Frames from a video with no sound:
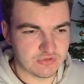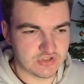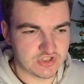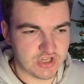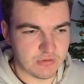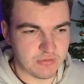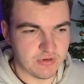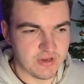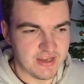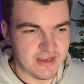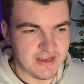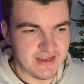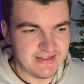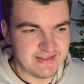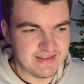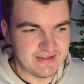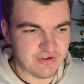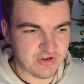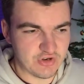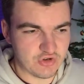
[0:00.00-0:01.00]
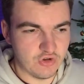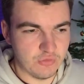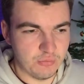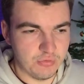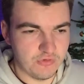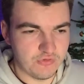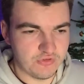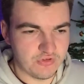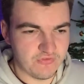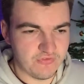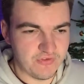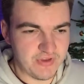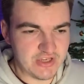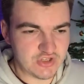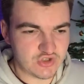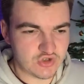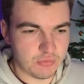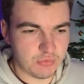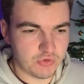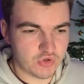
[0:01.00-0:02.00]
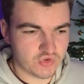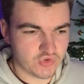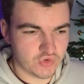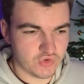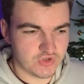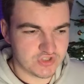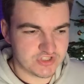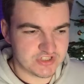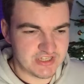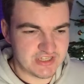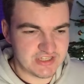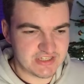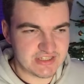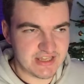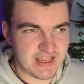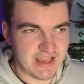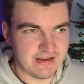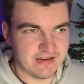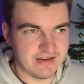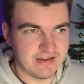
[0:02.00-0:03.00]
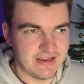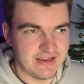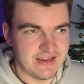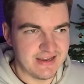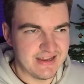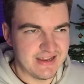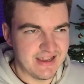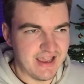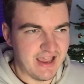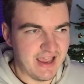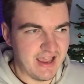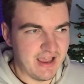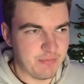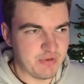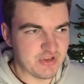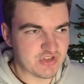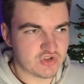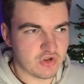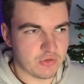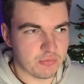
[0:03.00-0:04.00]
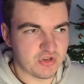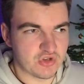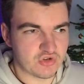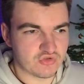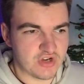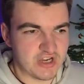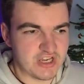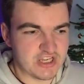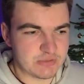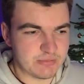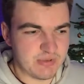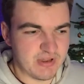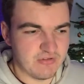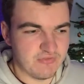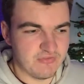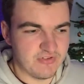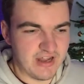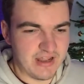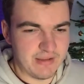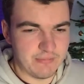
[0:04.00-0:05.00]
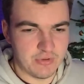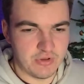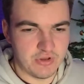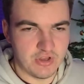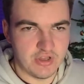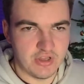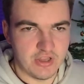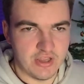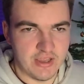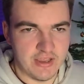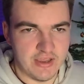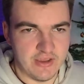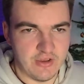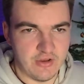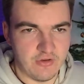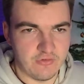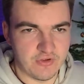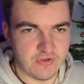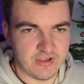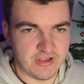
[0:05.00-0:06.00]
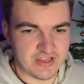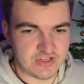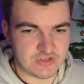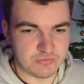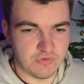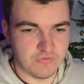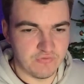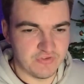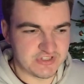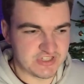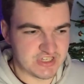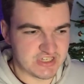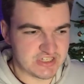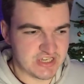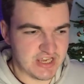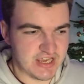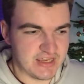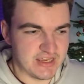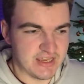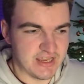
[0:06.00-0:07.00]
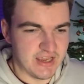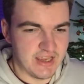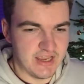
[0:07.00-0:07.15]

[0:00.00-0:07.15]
So they've had a couple of defeats, couple of draws since then, but it's not been a great spell for them over the last month, as I say.